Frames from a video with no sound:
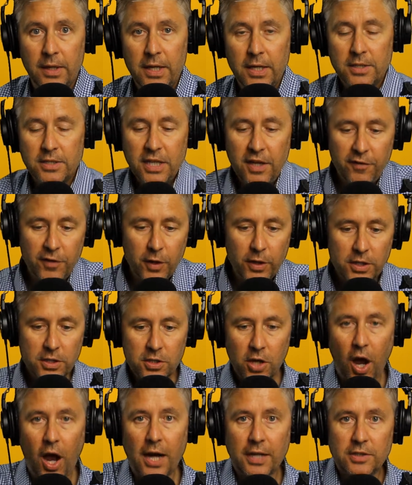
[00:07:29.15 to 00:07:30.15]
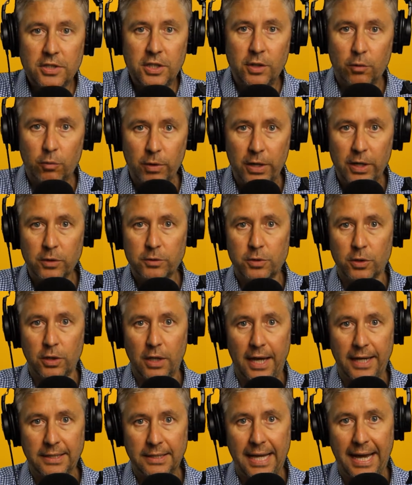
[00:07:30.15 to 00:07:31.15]
See, if you can talk to your realtor
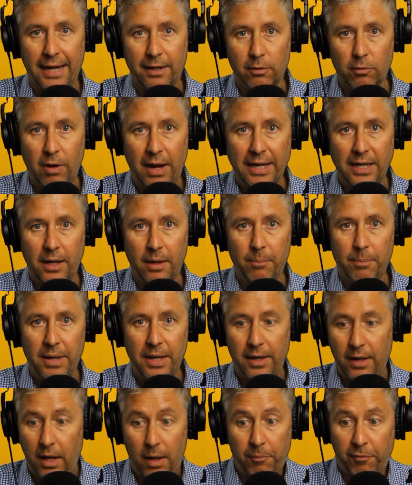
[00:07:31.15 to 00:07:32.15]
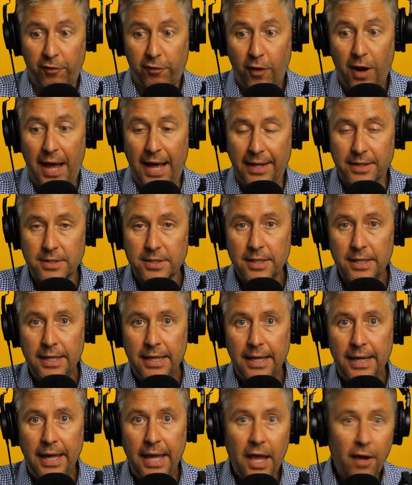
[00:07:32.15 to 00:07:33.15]
like that right up front,
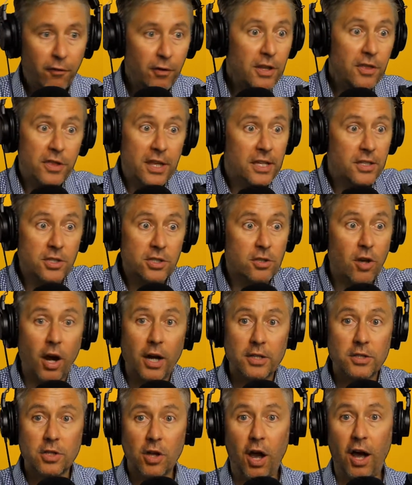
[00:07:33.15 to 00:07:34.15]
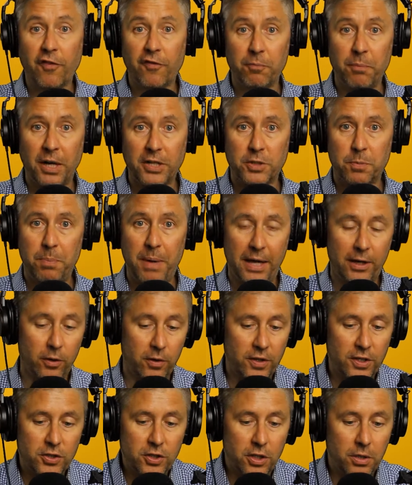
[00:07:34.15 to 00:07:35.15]
everything starts off much better
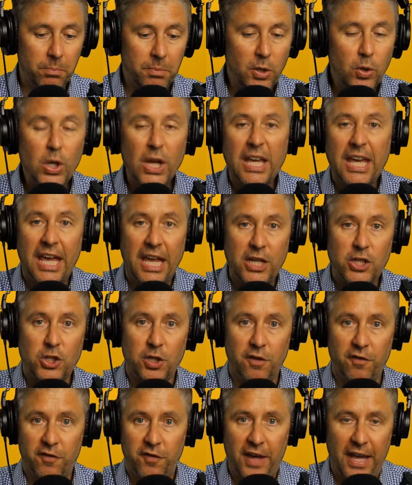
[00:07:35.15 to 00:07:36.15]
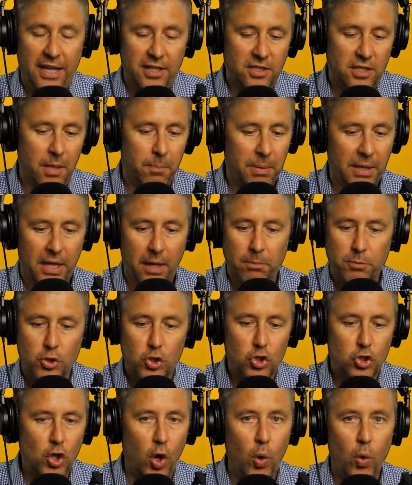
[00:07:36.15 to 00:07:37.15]
in this communication phase that becomes
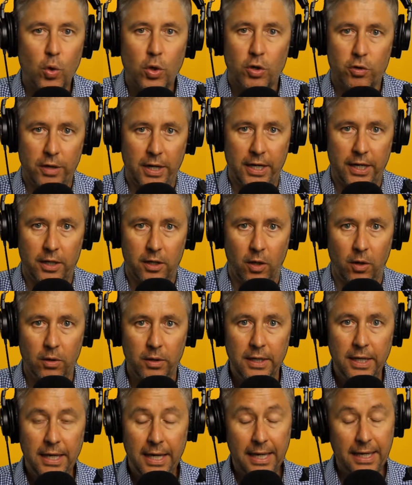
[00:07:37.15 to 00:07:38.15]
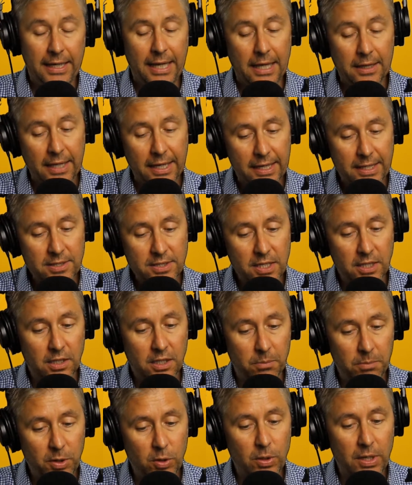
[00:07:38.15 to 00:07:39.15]
so critical. And again, like I said,
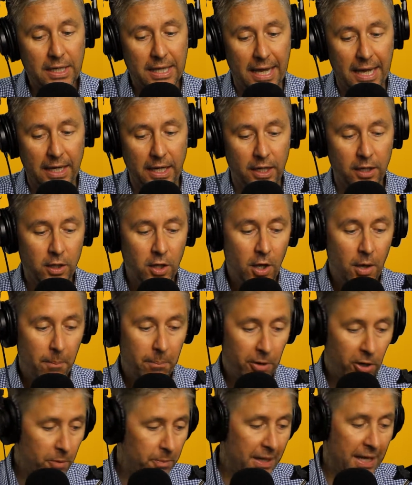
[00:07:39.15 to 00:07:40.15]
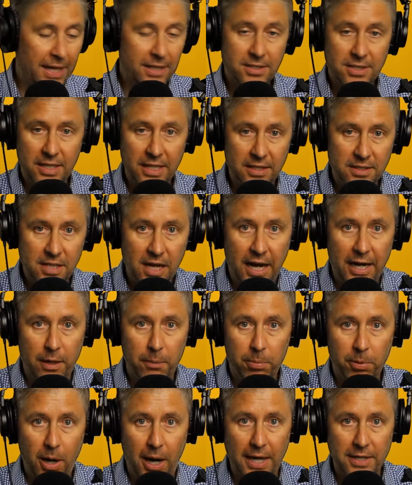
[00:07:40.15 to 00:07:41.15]
communicating permeates the entire
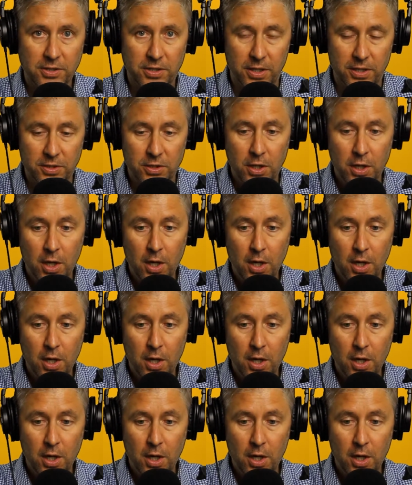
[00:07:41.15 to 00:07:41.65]
process.